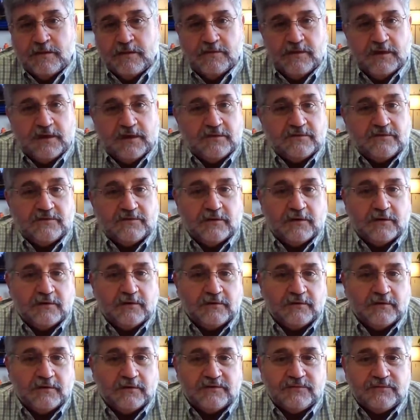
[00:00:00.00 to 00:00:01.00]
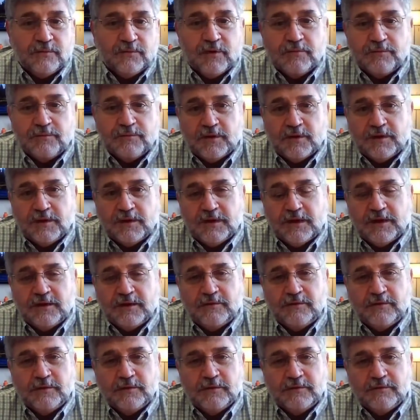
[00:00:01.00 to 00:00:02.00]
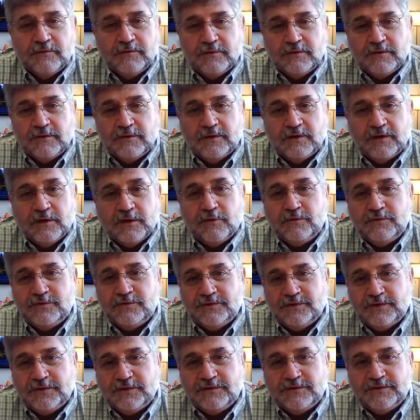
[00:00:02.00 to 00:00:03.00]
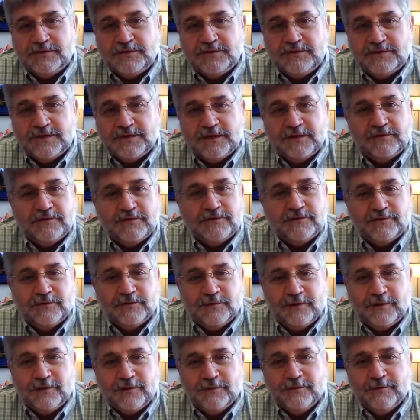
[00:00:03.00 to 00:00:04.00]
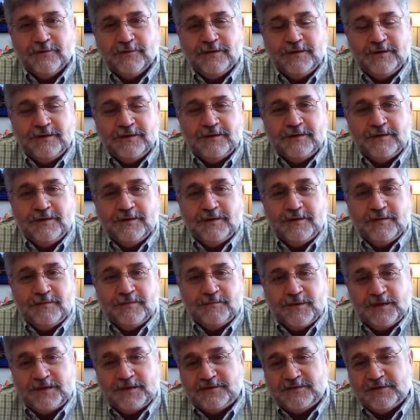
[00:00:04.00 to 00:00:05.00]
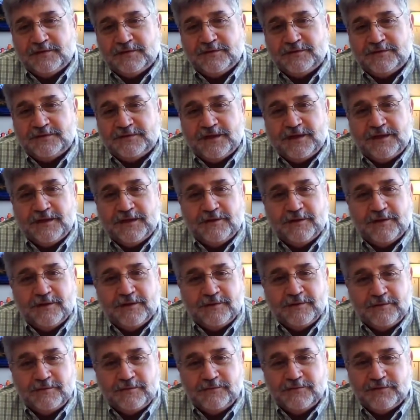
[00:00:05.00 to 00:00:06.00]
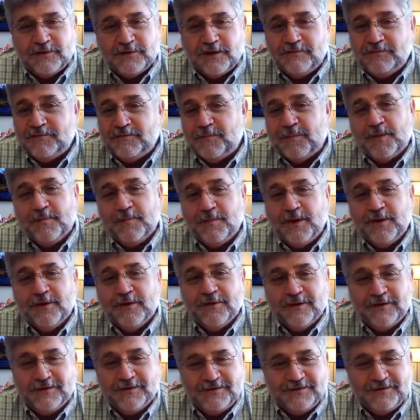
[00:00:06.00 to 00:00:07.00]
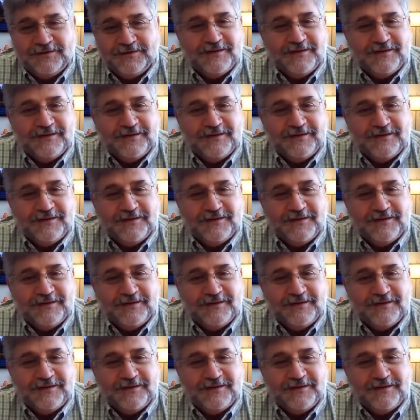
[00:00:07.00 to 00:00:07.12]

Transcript: They installed the Smart Plug on their coach, and she sent us a letter, basically saying, uh, "You saved my marriage."